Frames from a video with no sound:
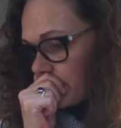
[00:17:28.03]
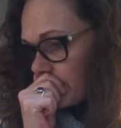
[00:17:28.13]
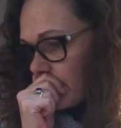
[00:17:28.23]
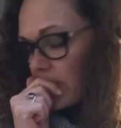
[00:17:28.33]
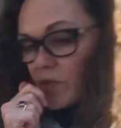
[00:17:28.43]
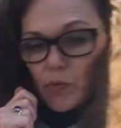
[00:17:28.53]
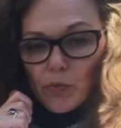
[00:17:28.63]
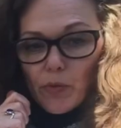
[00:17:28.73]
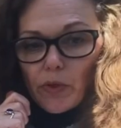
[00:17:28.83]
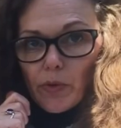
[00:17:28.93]
This is what
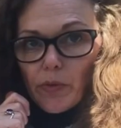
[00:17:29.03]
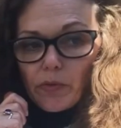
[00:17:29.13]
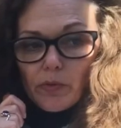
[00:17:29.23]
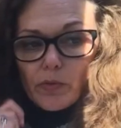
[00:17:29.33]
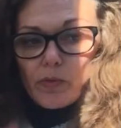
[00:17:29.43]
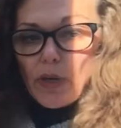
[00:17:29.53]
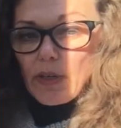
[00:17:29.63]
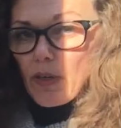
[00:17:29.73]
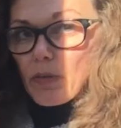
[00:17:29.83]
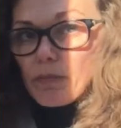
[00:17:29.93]
we're going through right now.